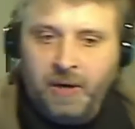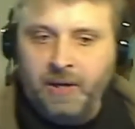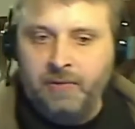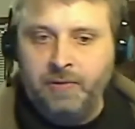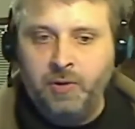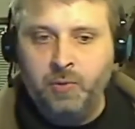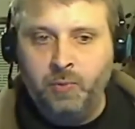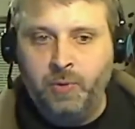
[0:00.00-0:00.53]
why
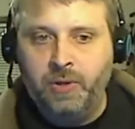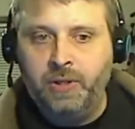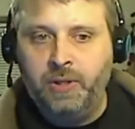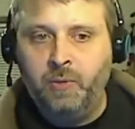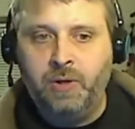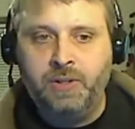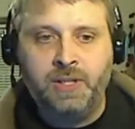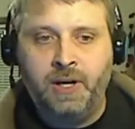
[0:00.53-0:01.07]
if you really
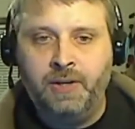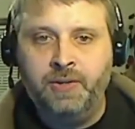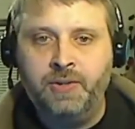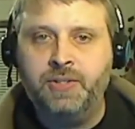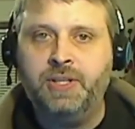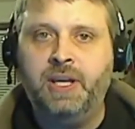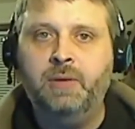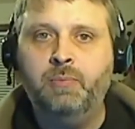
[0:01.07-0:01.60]
want to
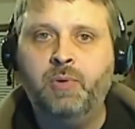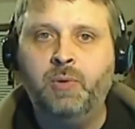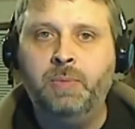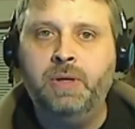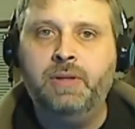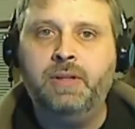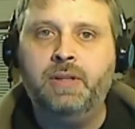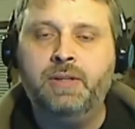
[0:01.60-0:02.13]
understand
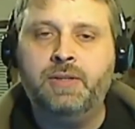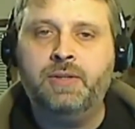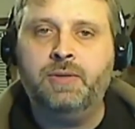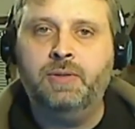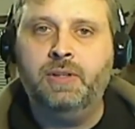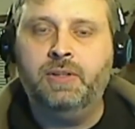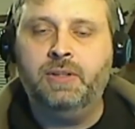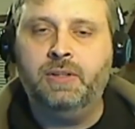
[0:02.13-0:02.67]
Prometheus,
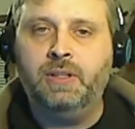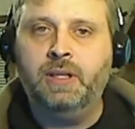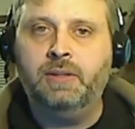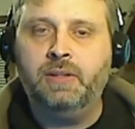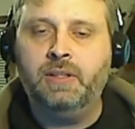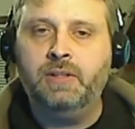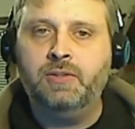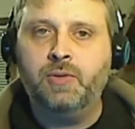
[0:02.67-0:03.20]
you need to get
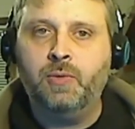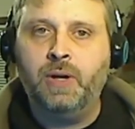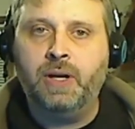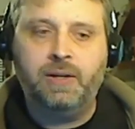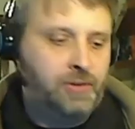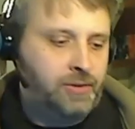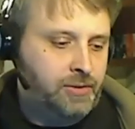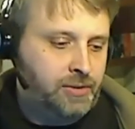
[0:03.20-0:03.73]
the
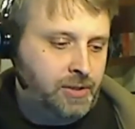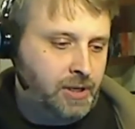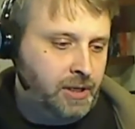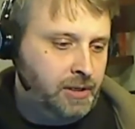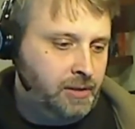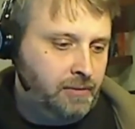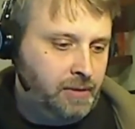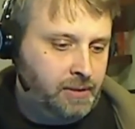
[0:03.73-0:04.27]
director's
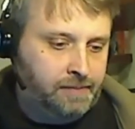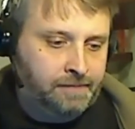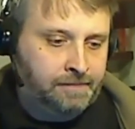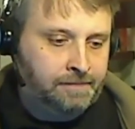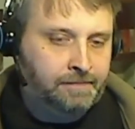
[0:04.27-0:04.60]
cut of it